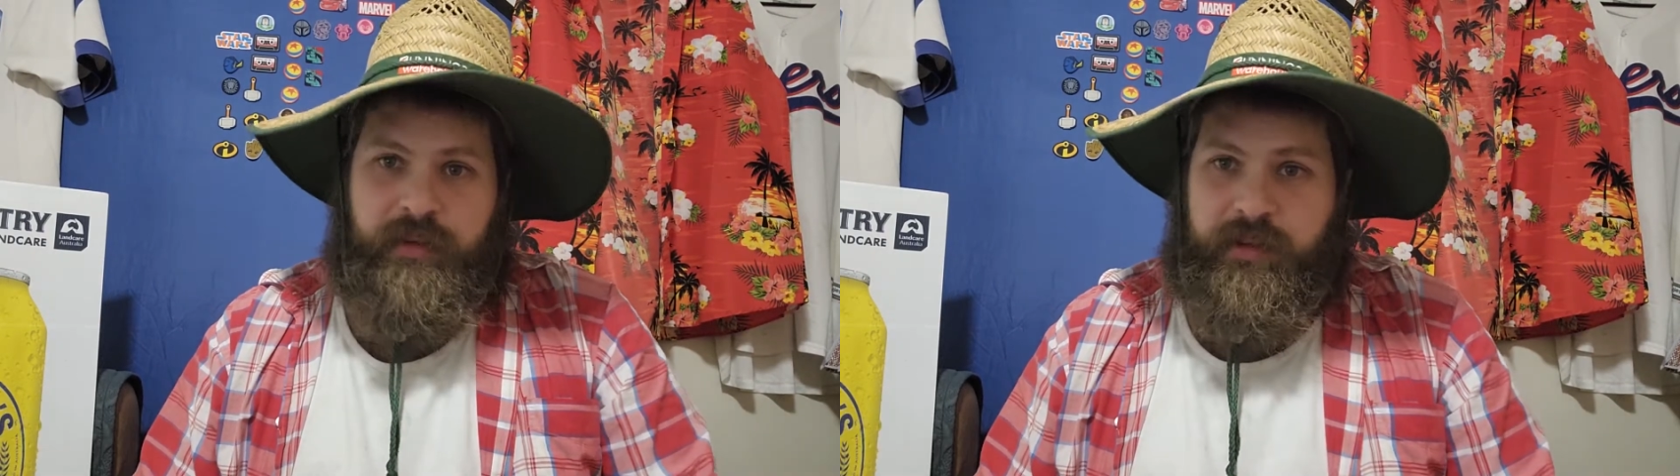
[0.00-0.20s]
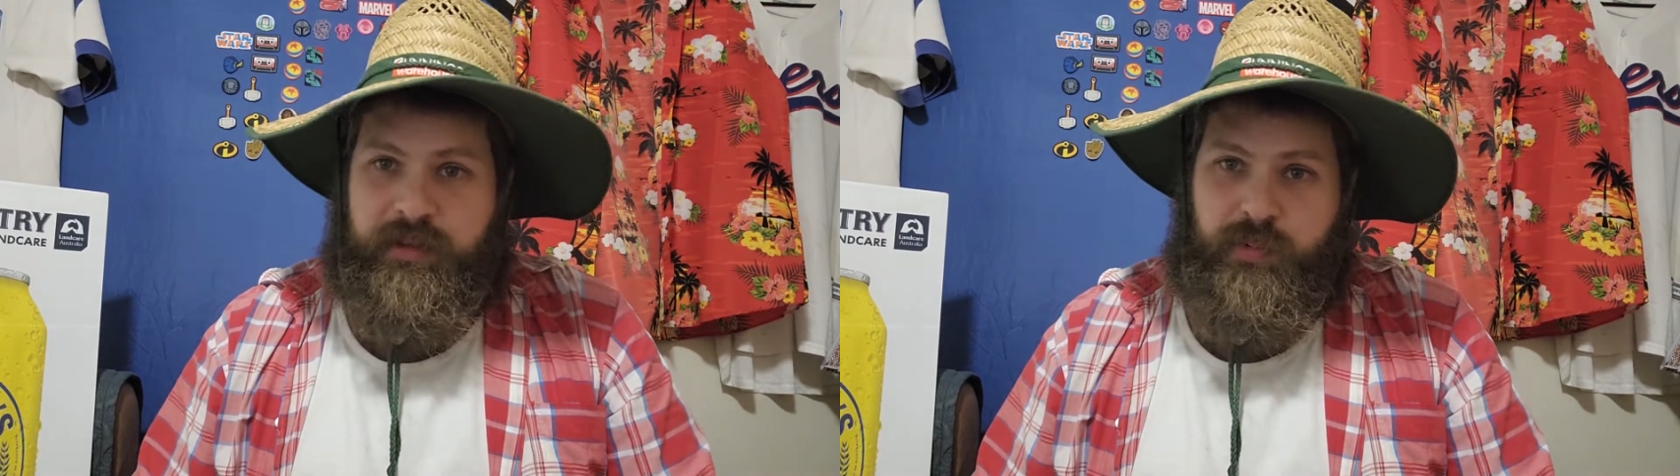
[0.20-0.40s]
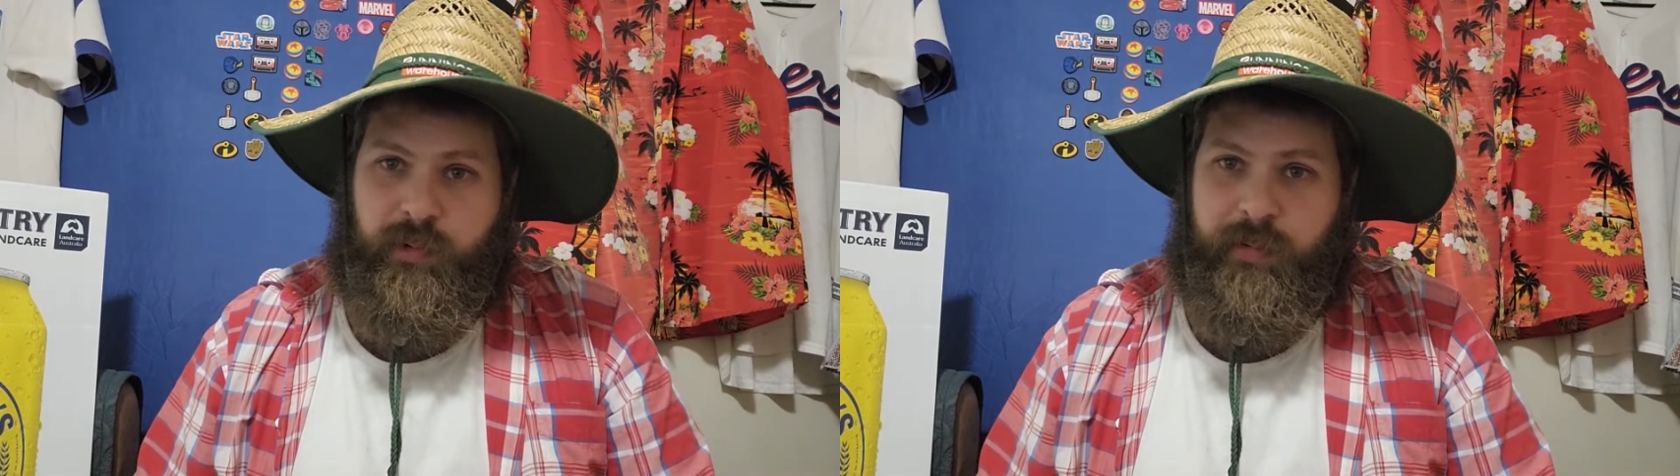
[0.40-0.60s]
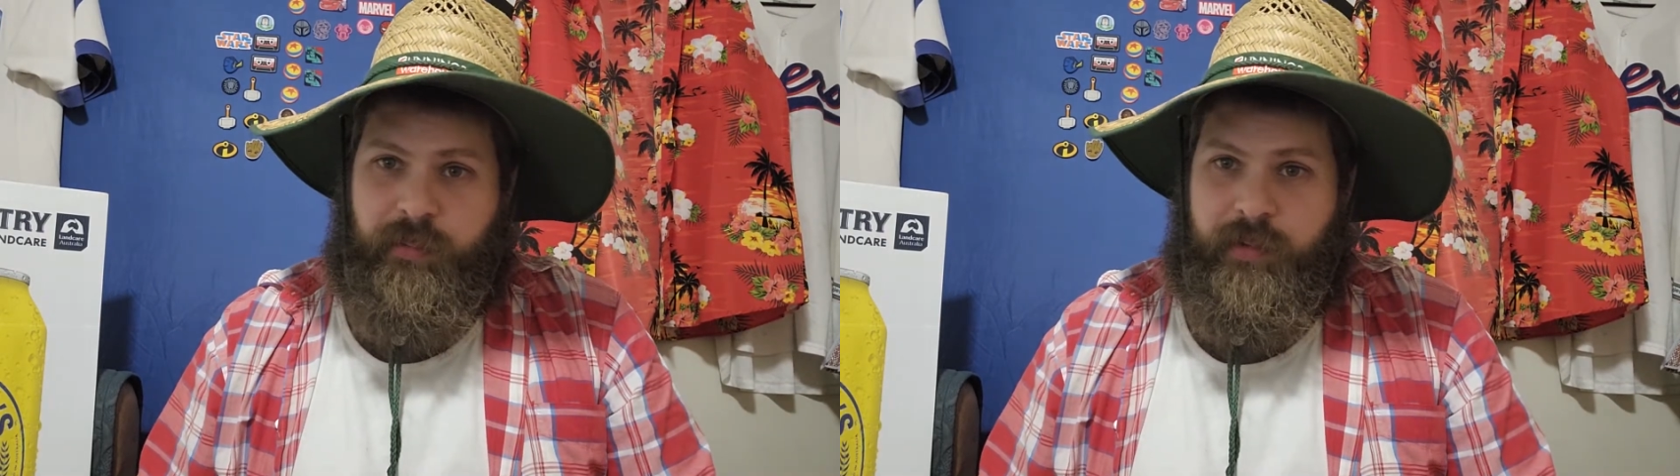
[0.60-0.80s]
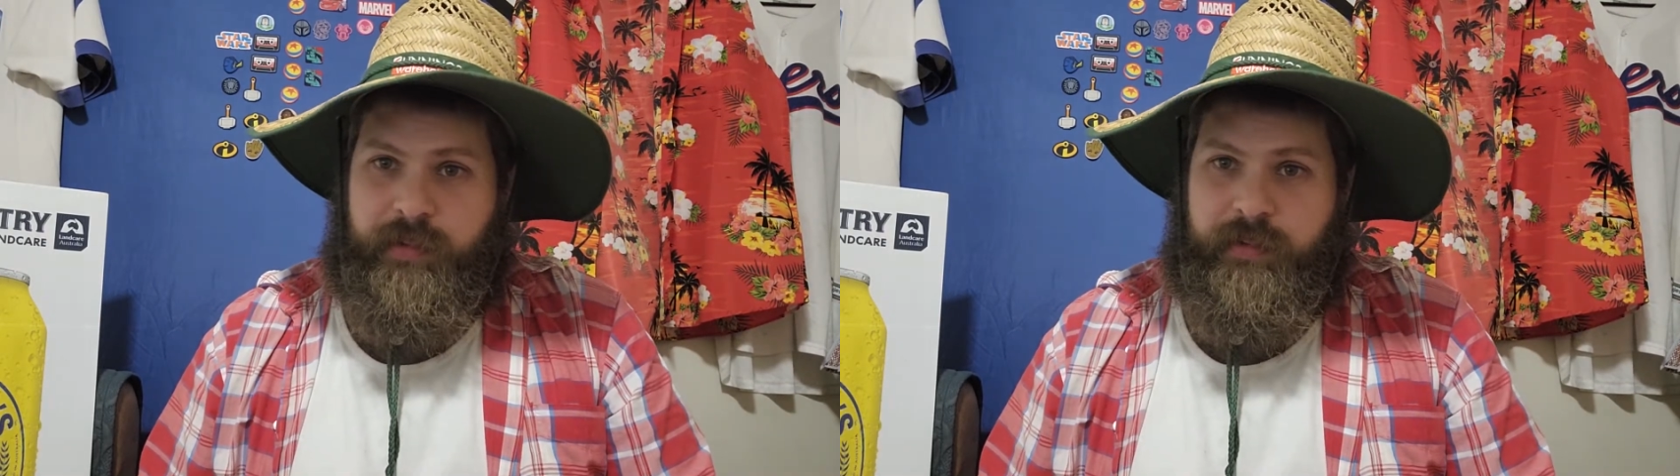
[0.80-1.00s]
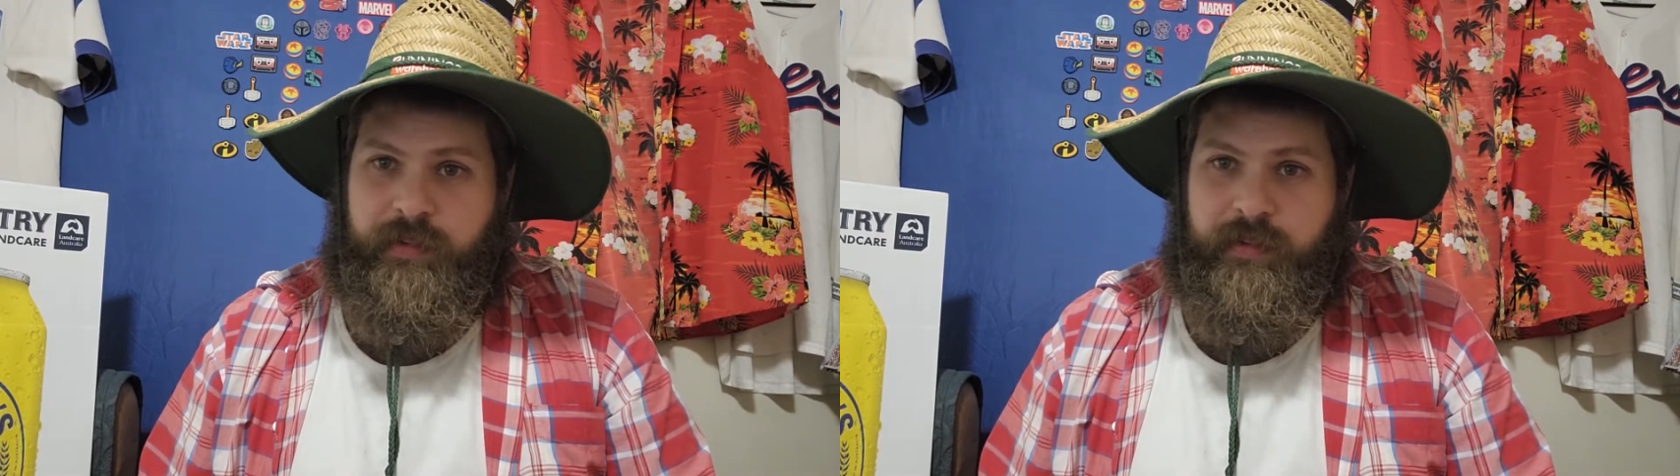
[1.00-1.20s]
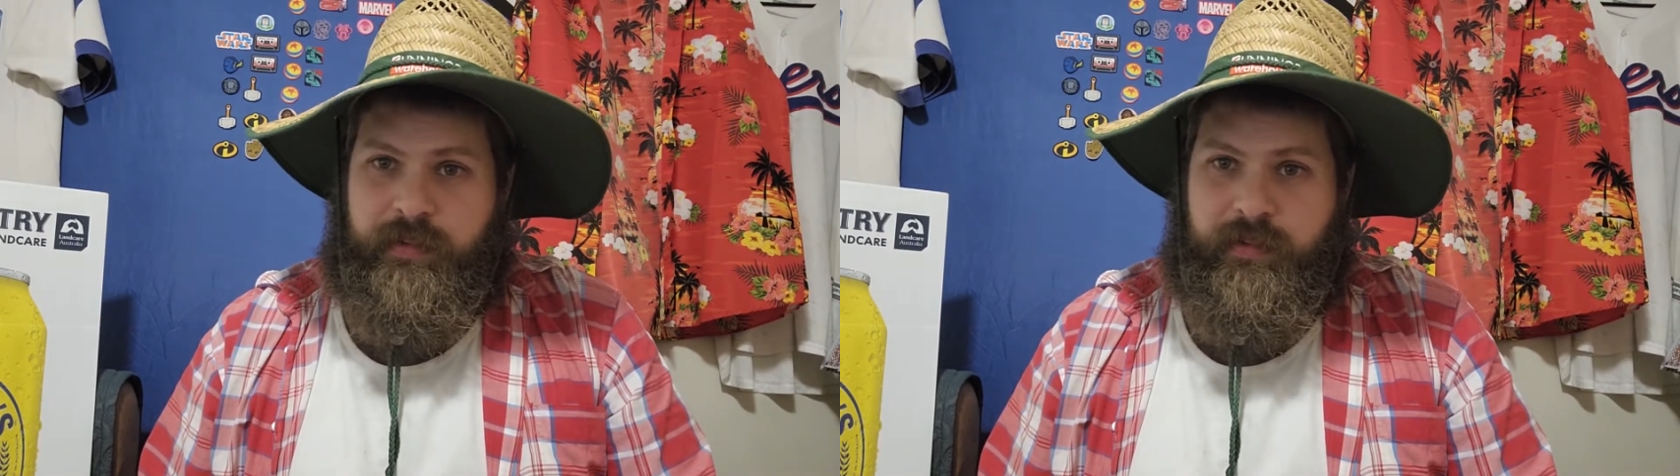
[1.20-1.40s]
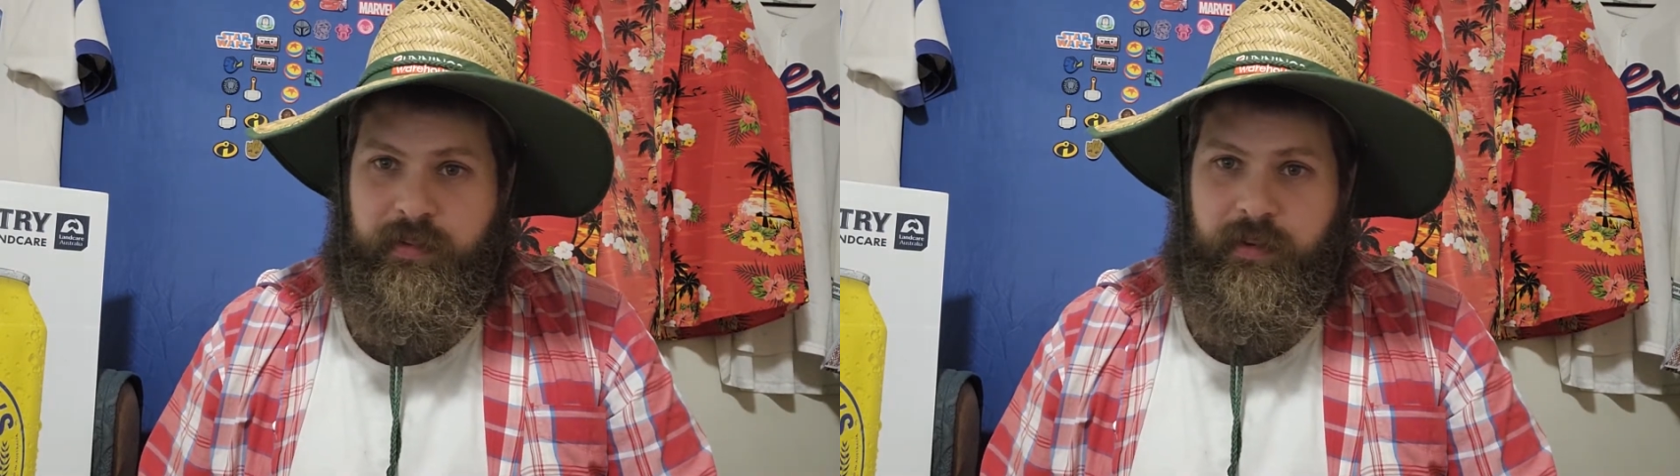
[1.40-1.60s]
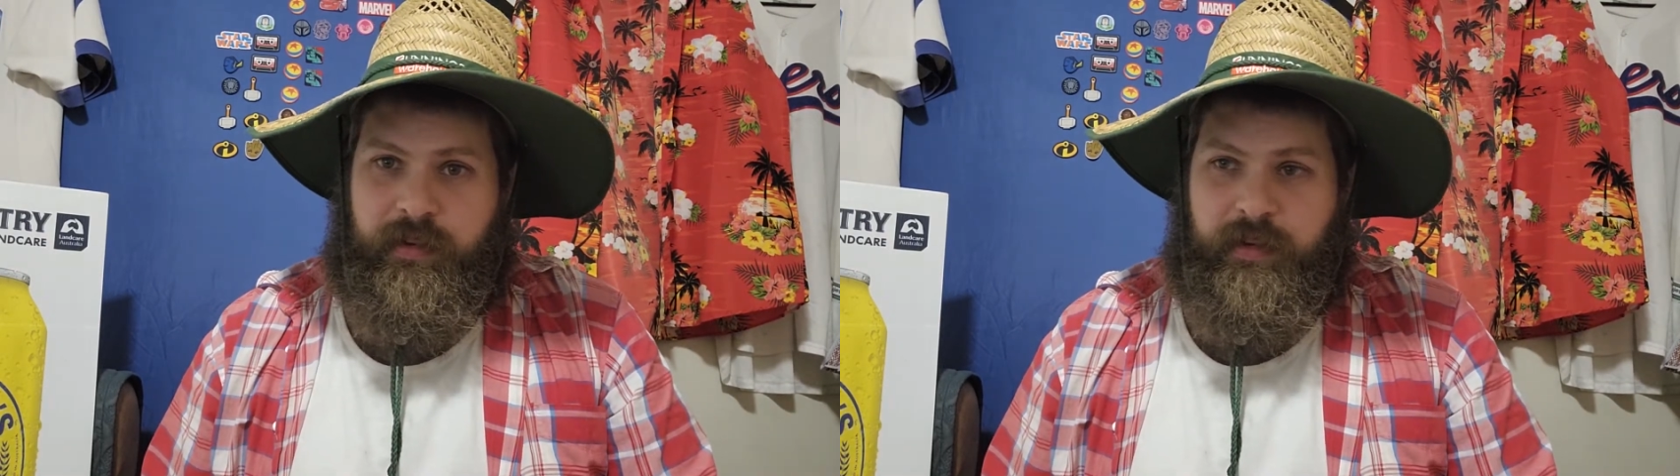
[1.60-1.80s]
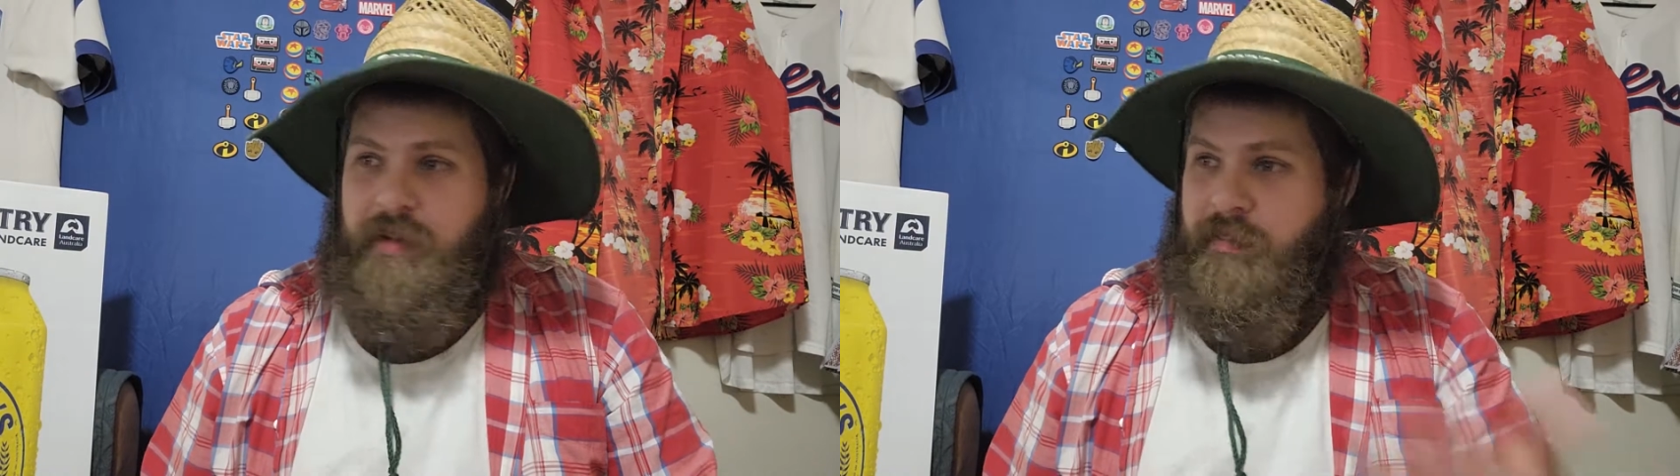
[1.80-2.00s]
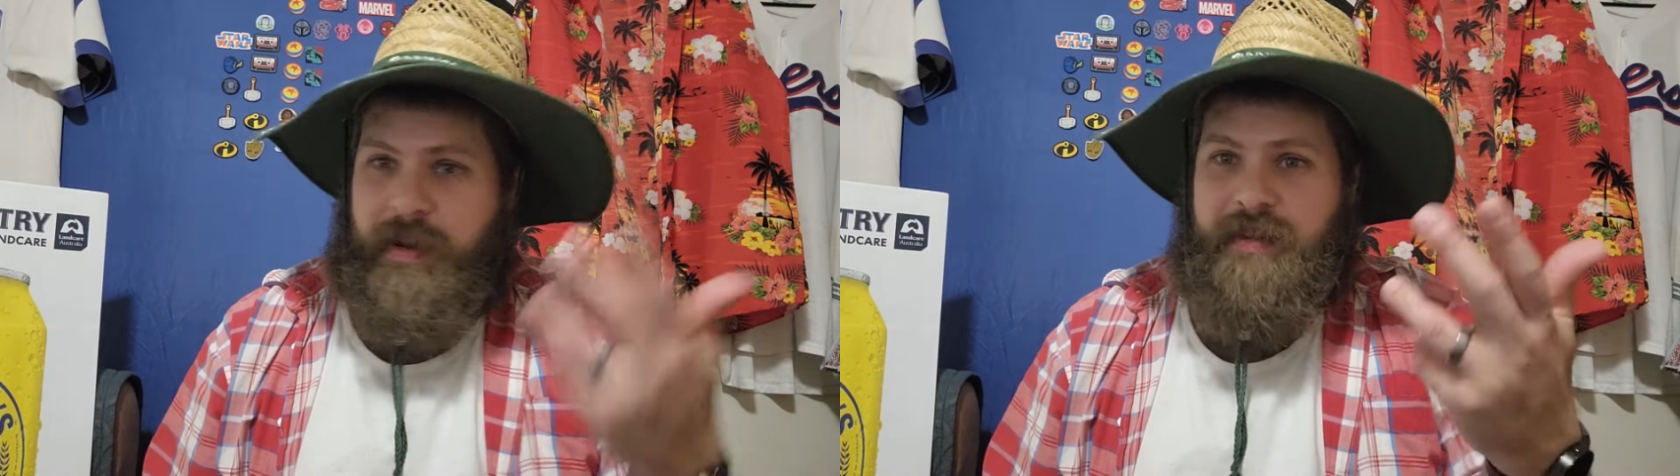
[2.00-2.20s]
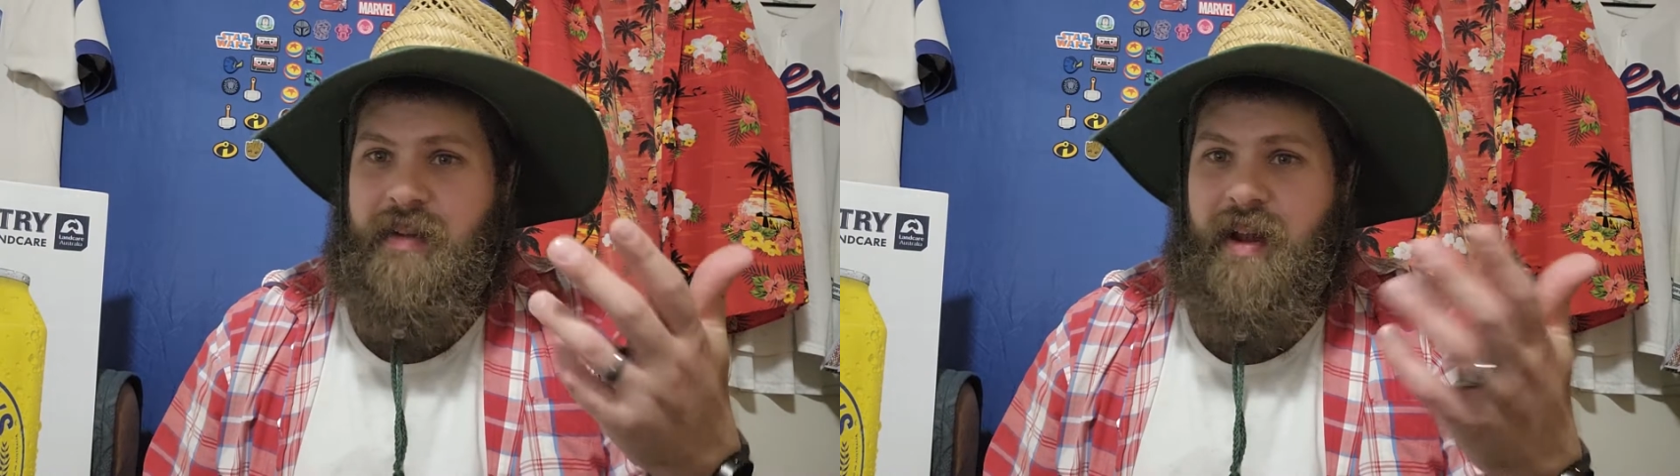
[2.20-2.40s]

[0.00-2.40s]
This is what I'm doing. Mix